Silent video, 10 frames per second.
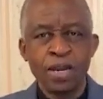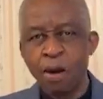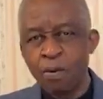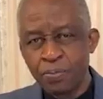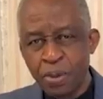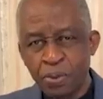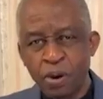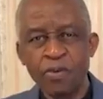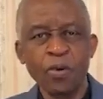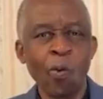when you are with
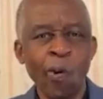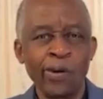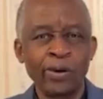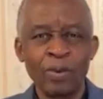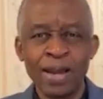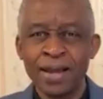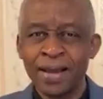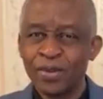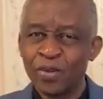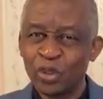people of the world,
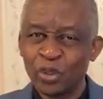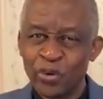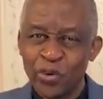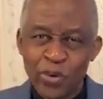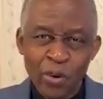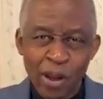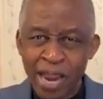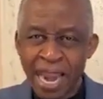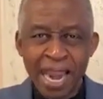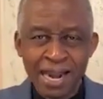when you should know
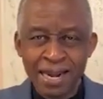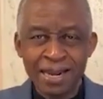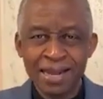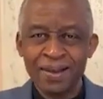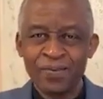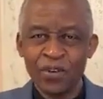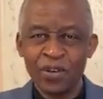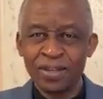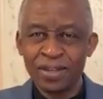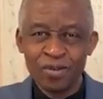your end
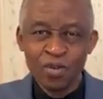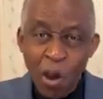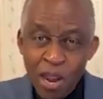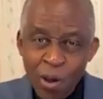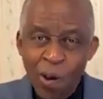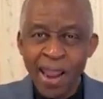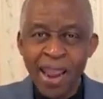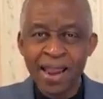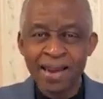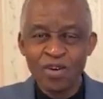you, knowing
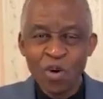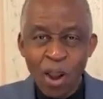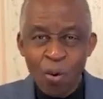your end,